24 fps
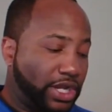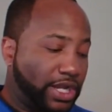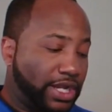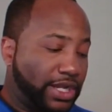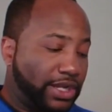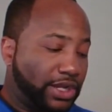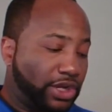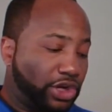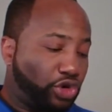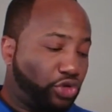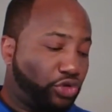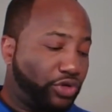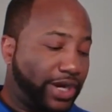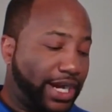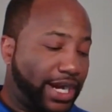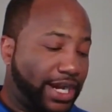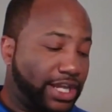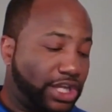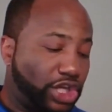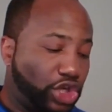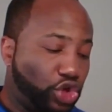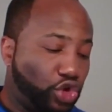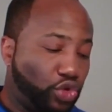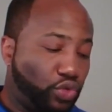Create a
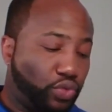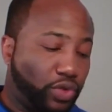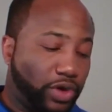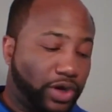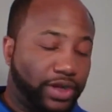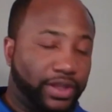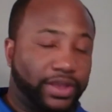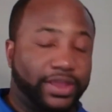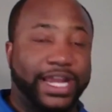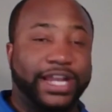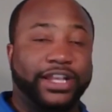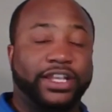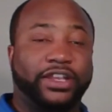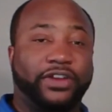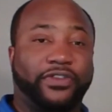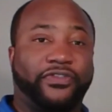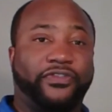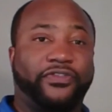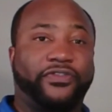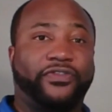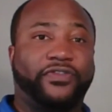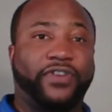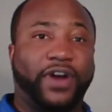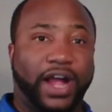keyword that
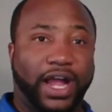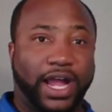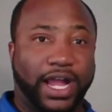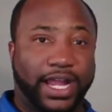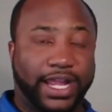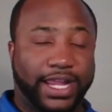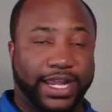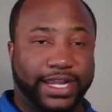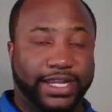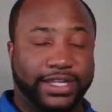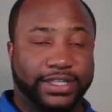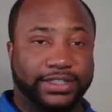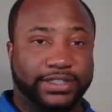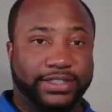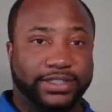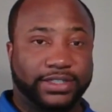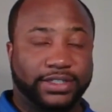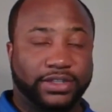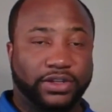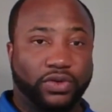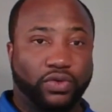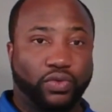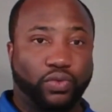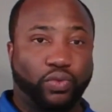defines